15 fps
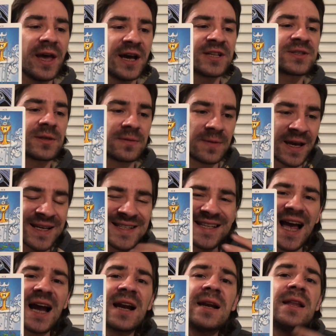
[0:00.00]
as
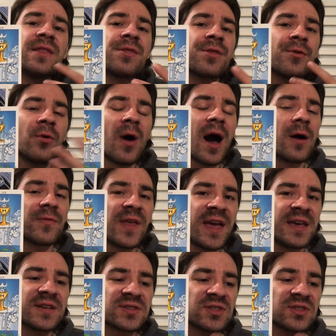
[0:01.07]
exactly throughout a